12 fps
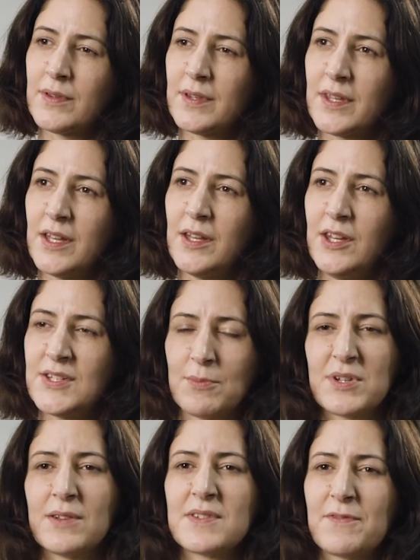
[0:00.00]
that you
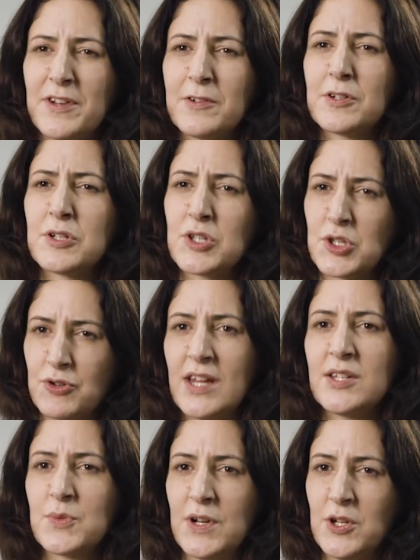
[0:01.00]
sometimes feel
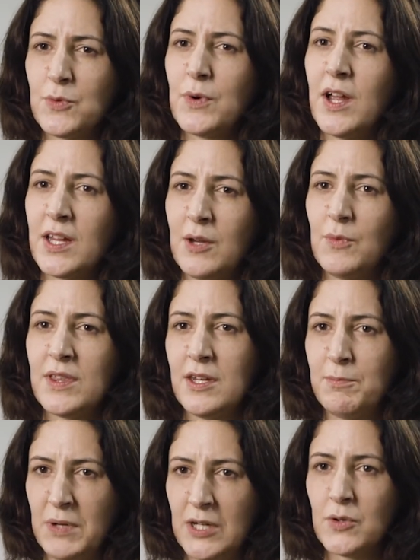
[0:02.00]
constrained when you're working within
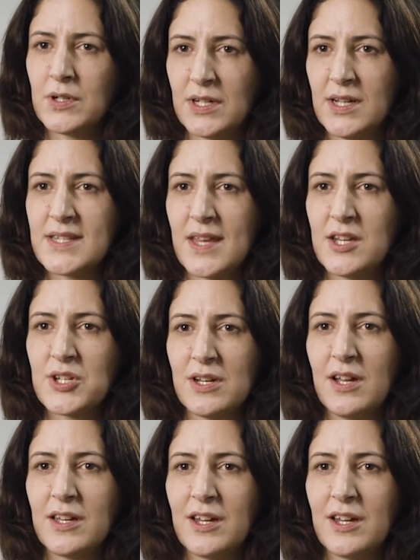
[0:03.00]
a big organisation like